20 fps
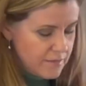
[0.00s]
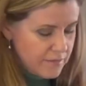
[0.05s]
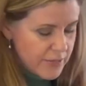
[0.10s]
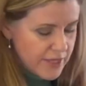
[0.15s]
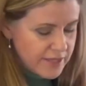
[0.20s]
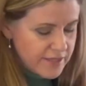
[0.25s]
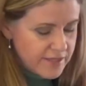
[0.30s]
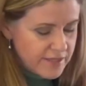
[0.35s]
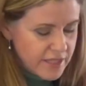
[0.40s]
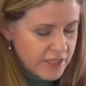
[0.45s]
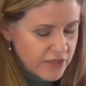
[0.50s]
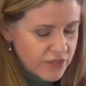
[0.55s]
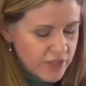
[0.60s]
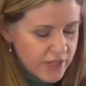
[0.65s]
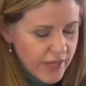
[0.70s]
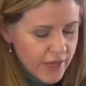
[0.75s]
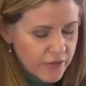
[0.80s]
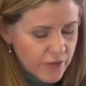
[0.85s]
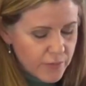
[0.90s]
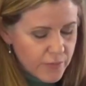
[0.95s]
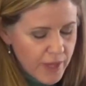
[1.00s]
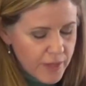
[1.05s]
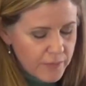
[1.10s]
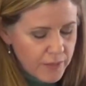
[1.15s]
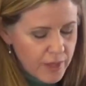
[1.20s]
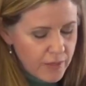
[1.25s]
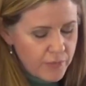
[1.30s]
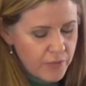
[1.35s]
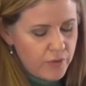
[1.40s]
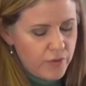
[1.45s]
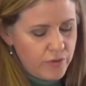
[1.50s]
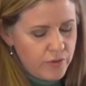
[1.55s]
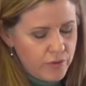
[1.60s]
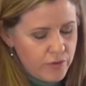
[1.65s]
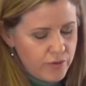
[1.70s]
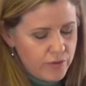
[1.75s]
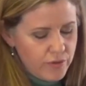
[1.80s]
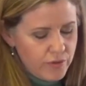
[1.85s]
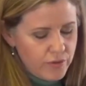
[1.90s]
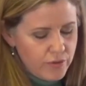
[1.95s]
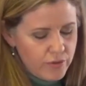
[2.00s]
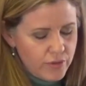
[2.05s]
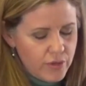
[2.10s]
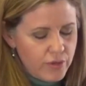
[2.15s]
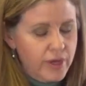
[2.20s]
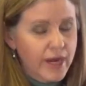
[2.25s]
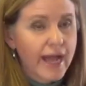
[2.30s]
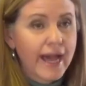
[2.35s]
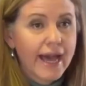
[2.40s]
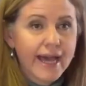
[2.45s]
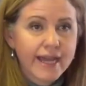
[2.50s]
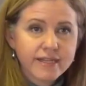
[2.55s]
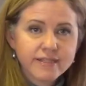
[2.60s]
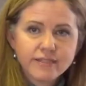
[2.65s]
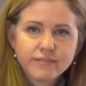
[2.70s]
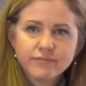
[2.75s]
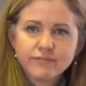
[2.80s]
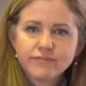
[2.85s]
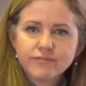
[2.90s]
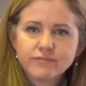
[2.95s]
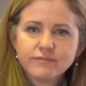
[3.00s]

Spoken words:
But it's stitched together by people who are active,